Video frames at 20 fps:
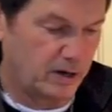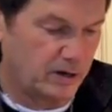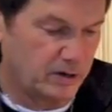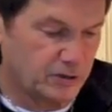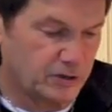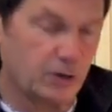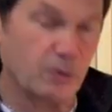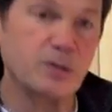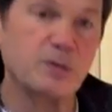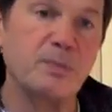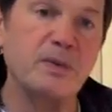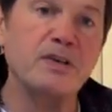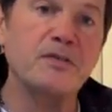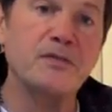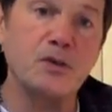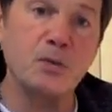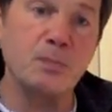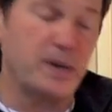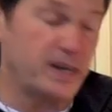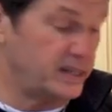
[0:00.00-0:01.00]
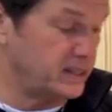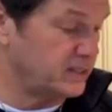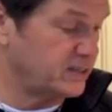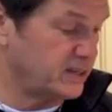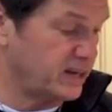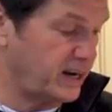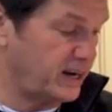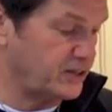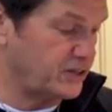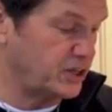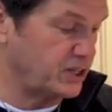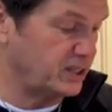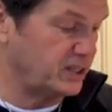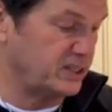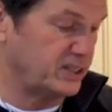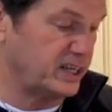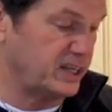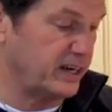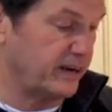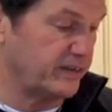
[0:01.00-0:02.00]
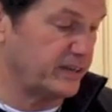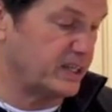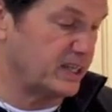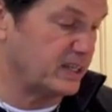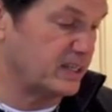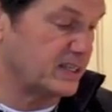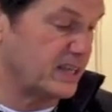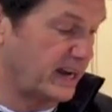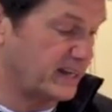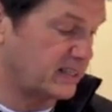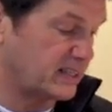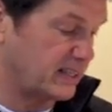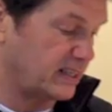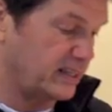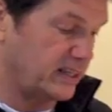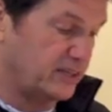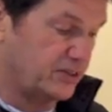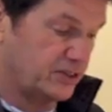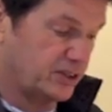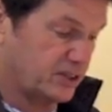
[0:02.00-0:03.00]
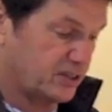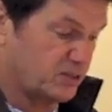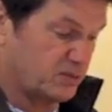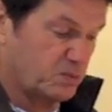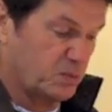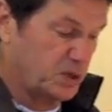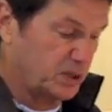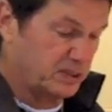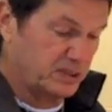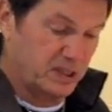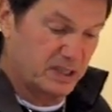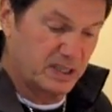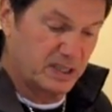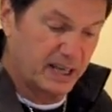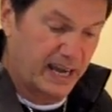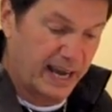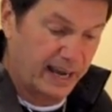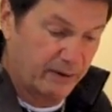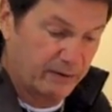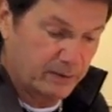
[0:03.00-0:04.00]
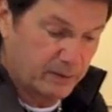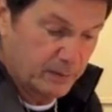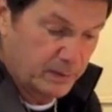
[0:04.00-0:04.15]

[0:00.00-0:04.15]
So it's been a few minutes, and as you can see, everything's nicely just wilted down.